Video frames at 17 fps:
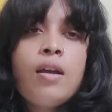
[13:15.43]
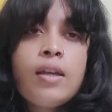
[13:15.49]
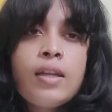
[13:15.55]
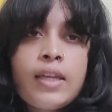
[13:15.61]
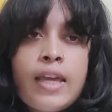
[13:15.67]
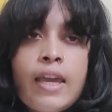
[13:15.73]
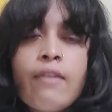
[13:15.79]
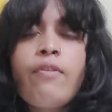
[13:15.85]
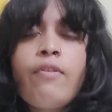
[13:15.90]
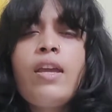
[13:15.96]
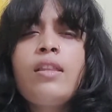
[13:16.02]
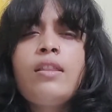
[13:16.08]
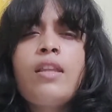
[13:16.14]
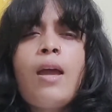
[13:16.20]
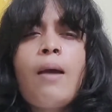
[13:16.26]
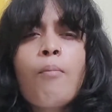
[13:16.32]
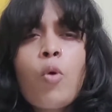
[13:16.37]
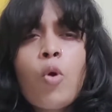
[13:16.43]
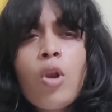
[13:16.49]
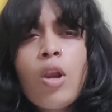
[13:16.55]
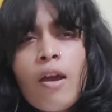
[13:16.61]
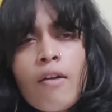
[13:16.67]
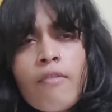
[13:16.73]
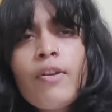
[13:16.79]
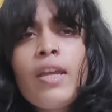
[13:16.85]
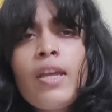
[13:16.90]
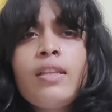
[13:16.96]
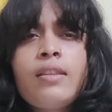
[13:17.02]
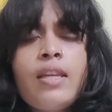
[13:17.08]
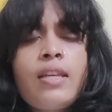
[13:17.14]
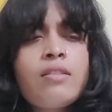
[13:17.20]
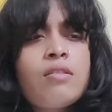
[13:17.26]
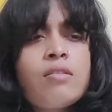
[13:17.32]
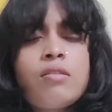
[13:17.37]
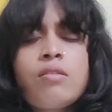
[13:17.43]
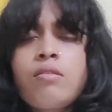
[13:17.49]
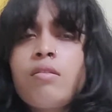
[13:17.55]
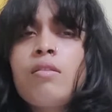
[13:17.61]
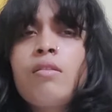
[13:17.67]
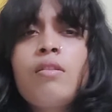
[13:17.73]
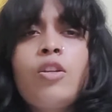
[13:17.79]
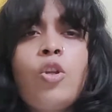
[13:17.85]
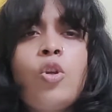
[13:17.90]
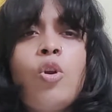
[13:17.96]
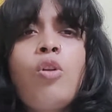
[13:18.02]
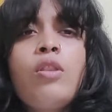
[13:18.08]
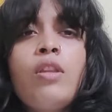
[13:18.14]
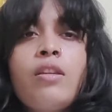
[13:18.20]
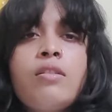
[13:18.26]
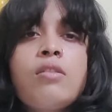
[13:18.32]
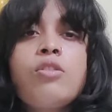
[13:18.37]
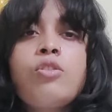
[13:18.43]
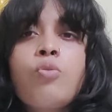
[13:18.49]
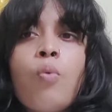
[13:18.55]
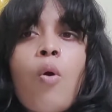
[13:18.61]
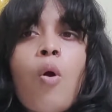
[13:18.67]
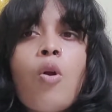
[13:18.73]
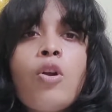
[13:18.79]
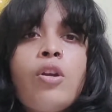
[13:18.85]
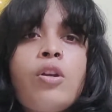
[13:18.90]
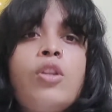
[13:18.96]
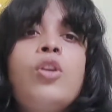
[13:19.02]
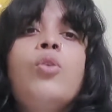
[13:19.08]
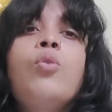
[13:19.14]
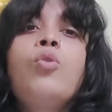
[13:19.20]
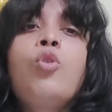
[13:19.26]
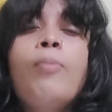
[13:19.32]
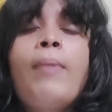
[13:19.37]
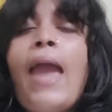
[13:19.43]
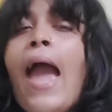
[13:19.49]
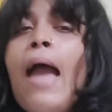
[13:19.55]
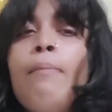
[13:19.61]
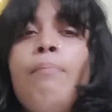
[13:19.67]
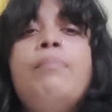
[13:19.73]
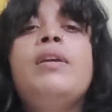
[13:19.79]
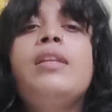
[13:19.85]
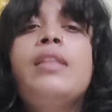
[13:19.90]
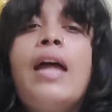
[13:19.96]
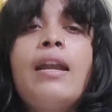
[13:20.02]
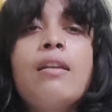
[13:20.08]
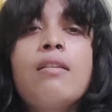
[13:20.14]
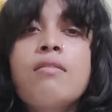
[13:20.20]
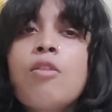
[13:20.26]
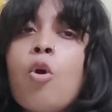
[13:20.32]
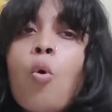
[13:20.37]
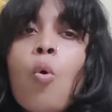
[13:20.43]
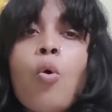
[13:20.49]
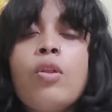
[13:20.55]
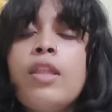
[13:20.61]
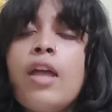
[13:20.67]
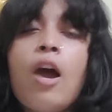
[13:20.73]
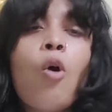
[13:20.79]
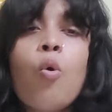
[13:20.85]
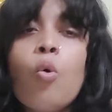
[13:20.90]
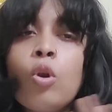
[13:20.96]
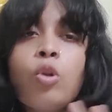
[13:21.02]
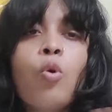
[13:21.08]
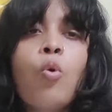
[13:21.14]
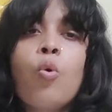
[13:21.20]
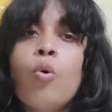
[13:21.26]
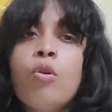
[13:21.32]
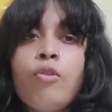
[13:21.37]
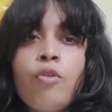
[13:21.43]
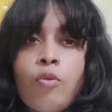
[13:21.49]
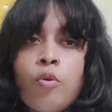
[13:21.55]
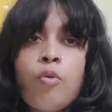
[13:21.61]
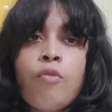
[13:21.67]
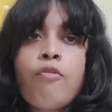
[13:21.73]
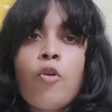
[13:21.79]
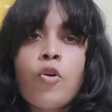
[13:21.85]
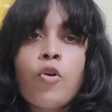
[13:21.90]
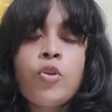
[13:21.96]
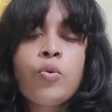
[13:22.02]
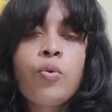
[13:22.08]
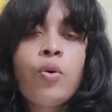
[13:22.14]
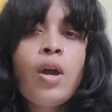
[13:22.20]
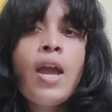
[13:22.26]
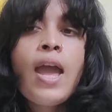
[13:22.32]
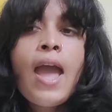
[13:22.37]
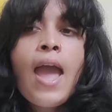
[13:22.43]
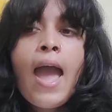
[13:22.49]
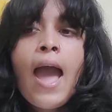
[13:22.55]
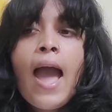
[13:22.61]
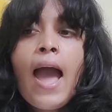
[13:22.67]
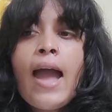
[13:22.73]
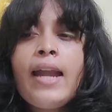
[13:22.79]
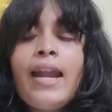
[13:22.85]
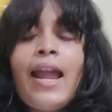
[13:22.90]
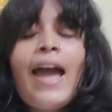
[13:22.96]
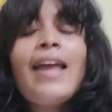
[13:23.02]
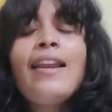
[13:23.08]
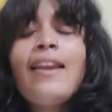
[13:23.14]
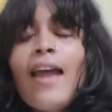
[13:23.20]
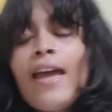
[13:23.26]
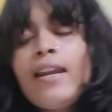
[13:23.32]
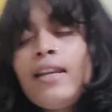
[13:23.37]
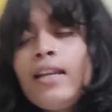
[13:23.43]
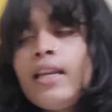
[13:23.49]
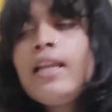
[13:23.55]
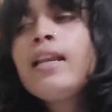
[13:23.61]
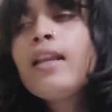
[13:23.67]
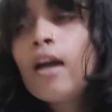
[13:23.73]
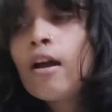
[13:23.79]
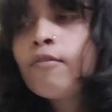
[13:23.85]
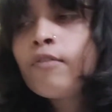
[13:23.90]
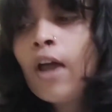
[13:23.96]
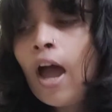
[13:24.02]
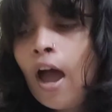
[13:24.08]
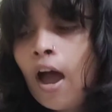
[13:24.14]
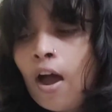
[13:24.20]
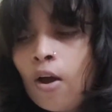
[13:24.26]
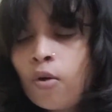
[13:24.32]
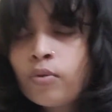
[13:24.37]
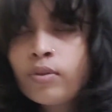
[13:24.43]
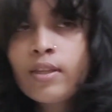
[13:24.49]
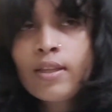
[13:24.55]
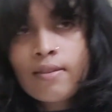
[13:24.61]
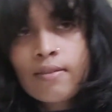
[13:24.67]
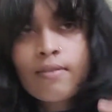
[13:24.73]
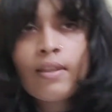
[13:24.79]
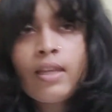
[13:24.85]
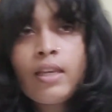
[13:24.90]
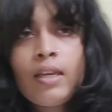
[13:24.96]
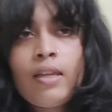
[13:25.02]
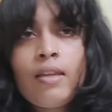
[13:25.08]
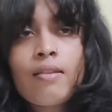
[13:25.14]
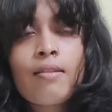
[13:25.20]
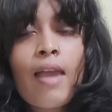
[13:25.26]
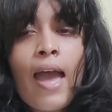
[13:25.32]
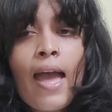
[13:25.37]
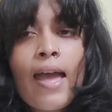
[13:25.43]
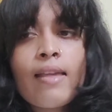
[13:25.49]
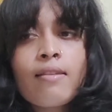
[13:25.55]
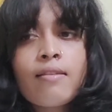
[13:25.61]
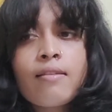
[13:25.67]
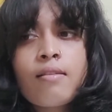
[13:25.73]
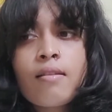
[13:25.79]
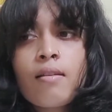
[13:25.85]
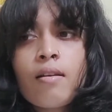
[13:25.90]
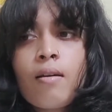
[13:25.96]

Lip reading: giving, they are more loving. They just, you know, they just want you to be happy. That is their whole goal, you know, for you. And I really loved how this series has